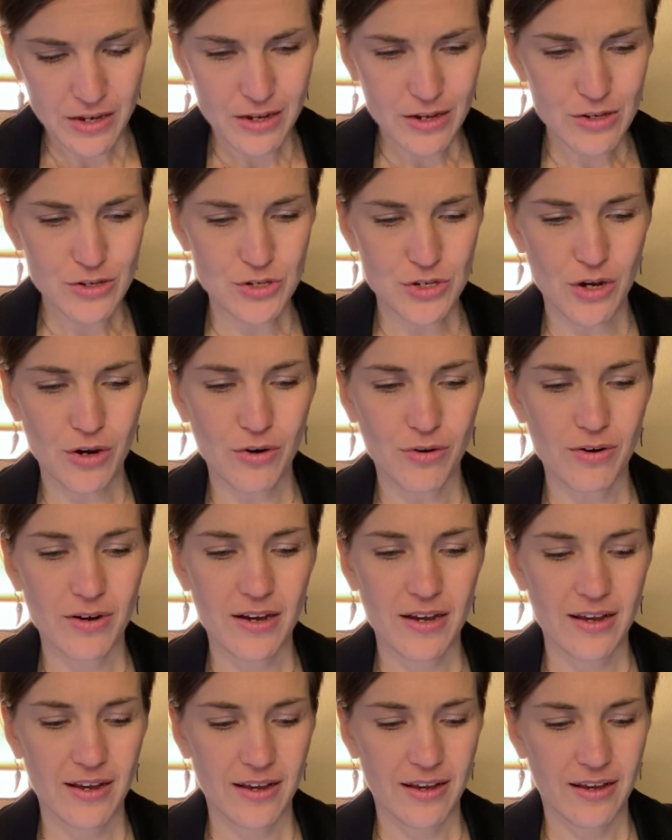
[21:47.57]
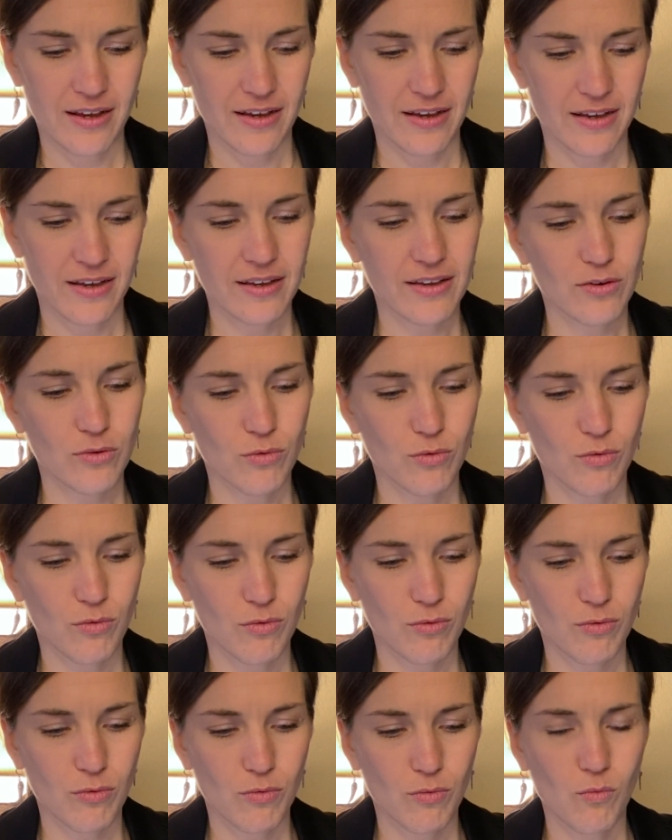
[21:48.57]
So
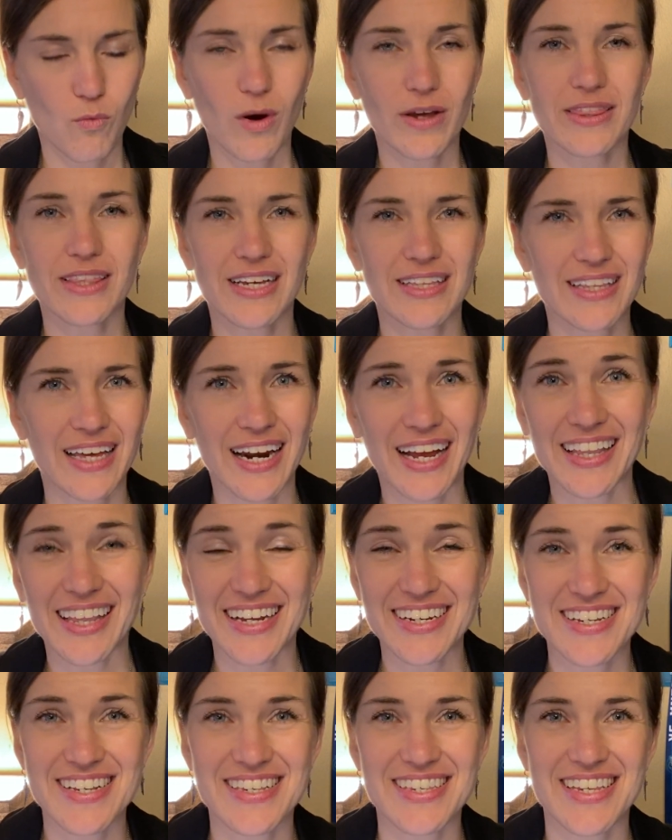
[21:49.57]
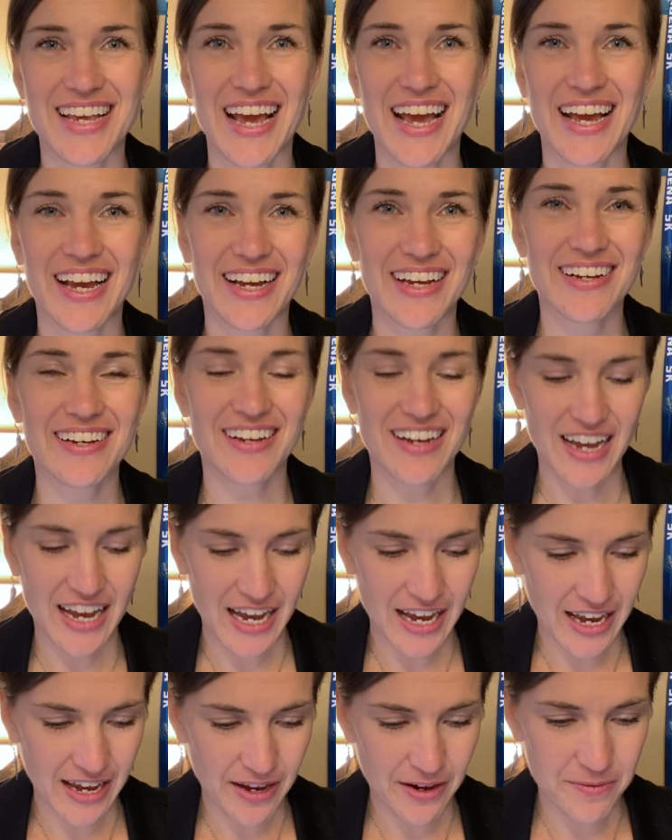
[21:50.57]
one thing that I like to say
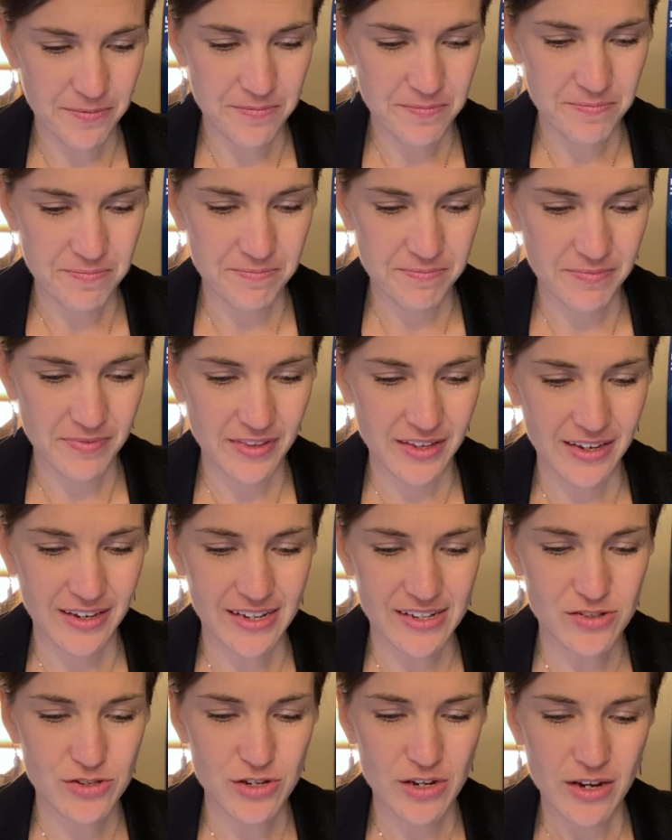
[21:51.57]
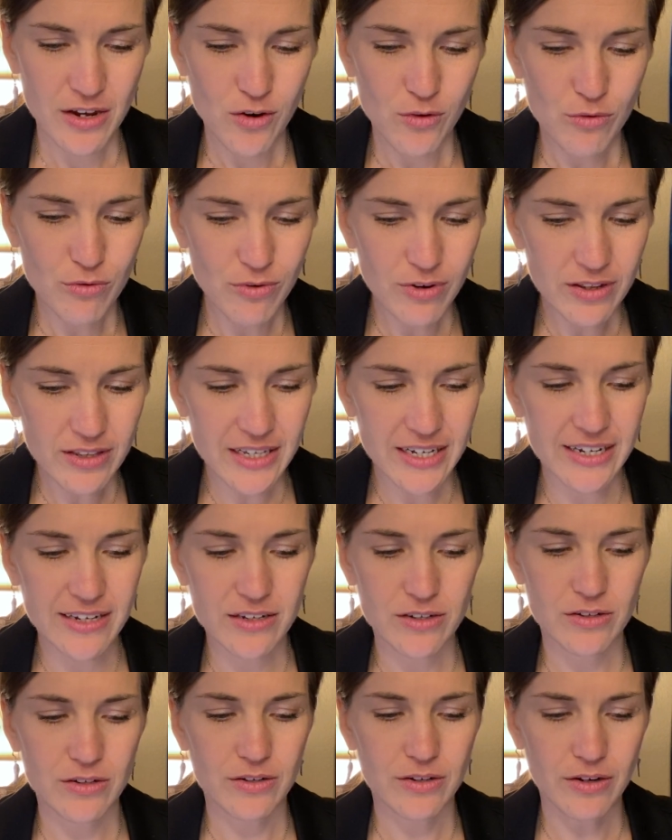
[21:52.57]
is
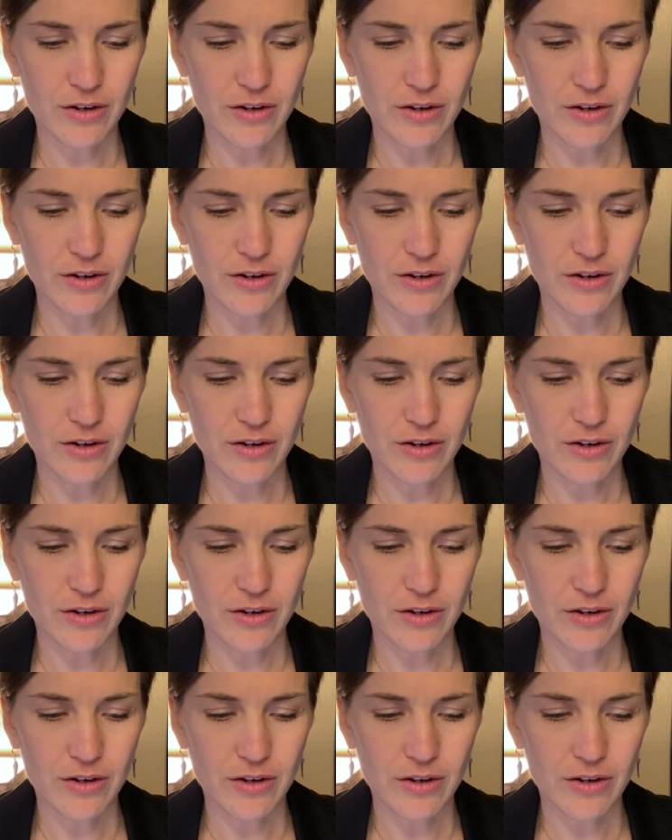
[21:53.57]
really,